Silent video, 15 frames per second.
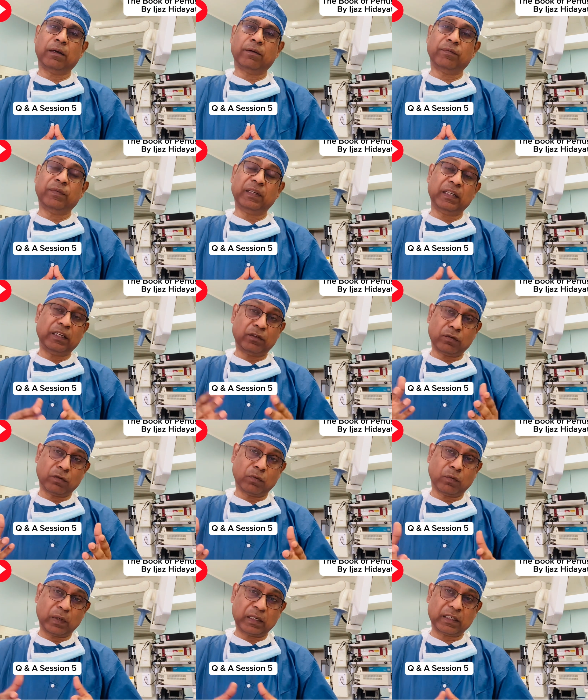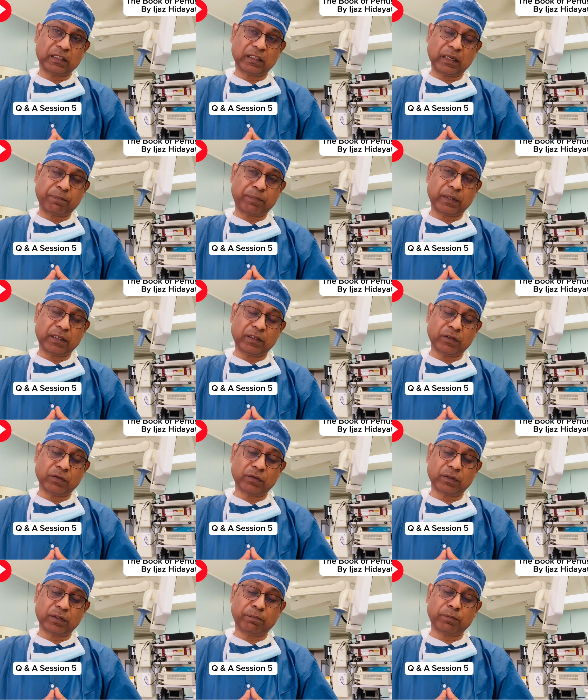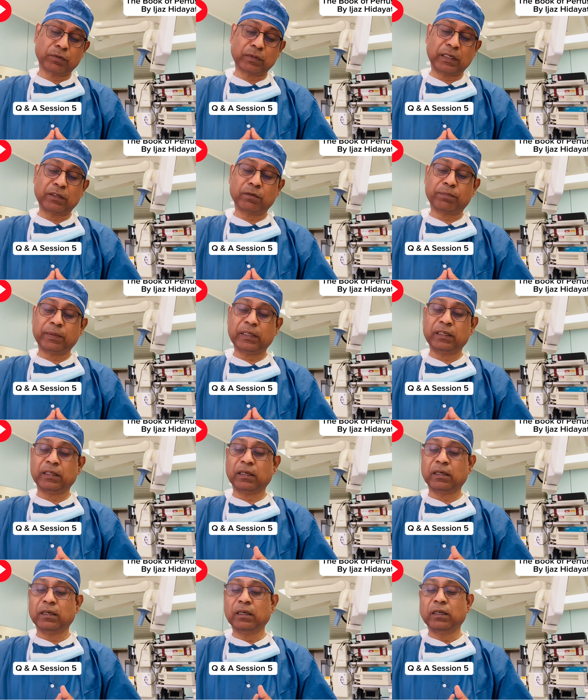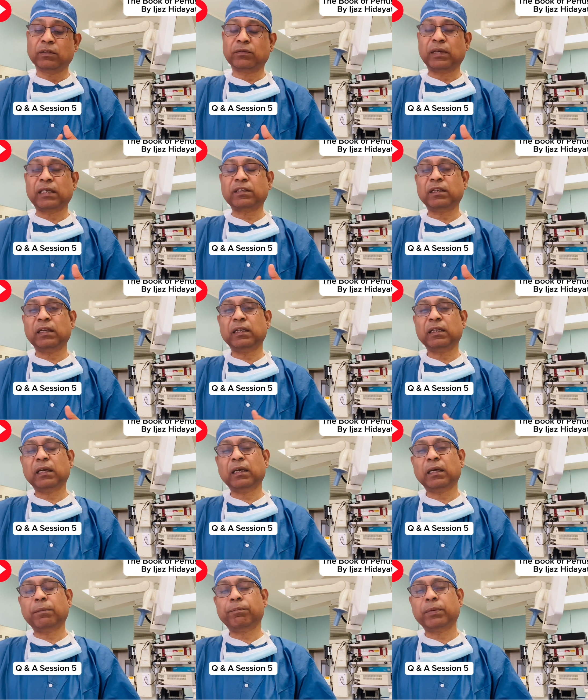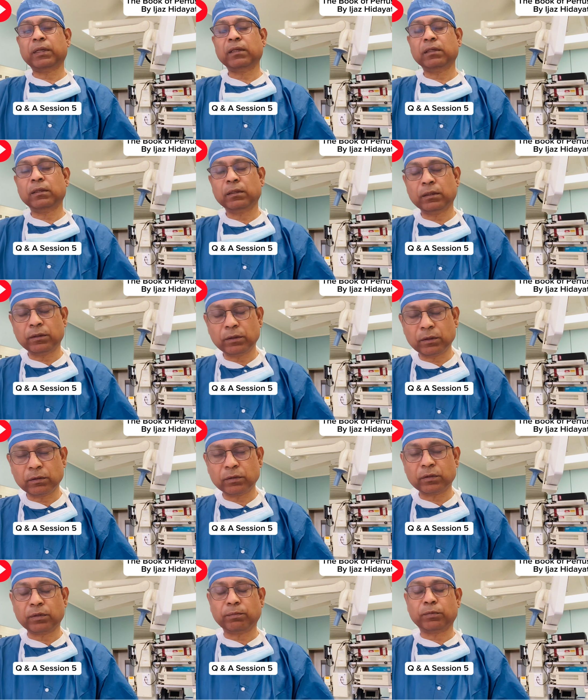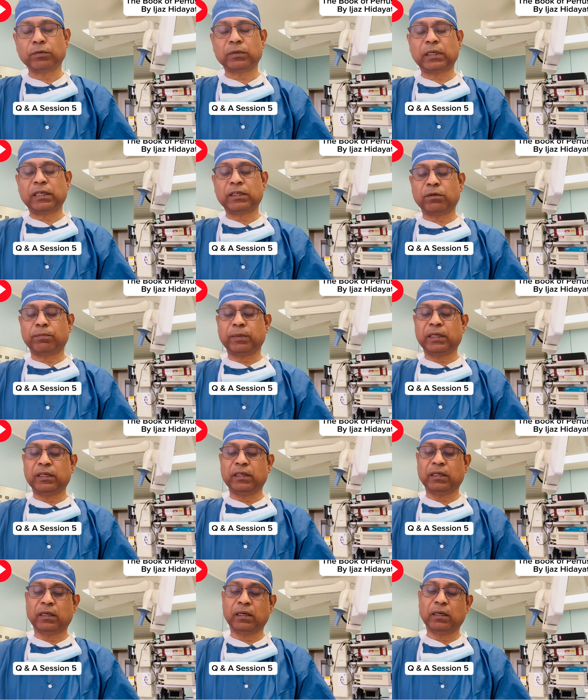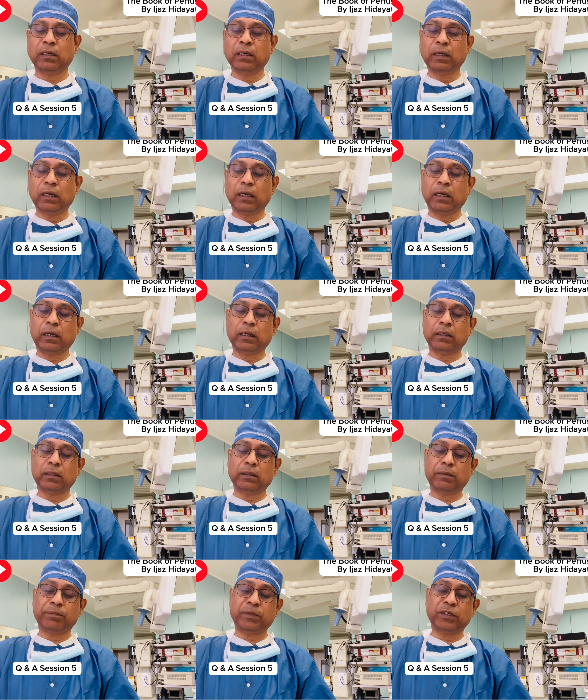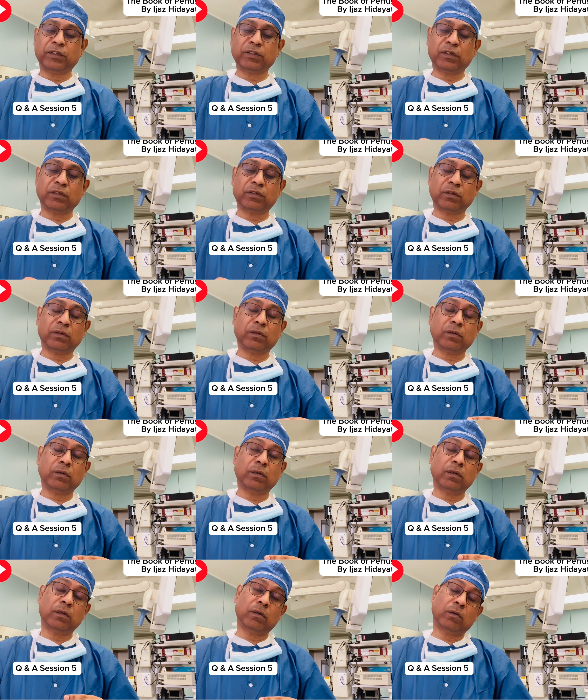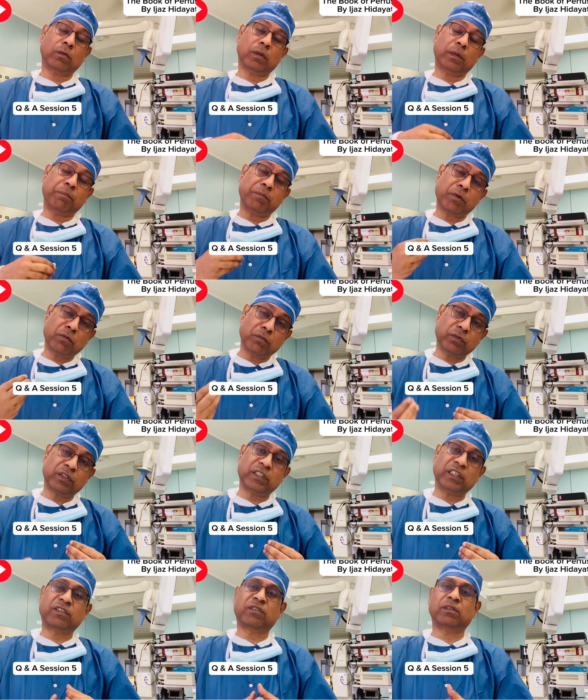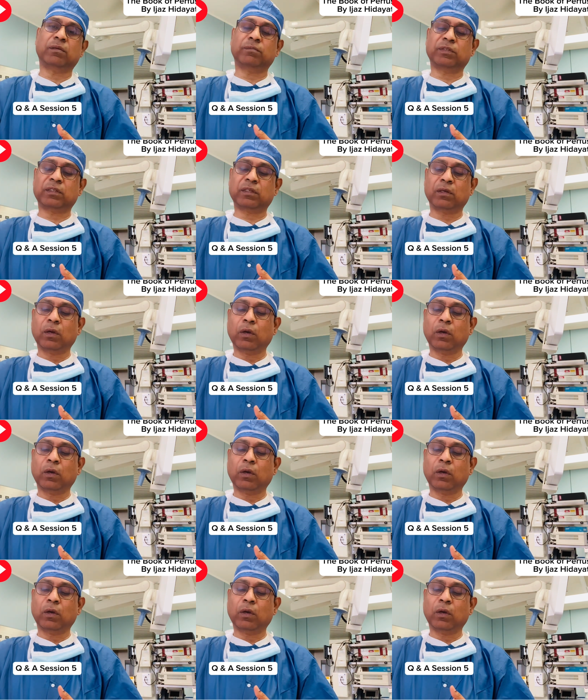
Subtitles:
we need to know what is heparin-induced thrombocytopenia. So actually in a heparin-induced thrombocytopenia, the patient's immune systems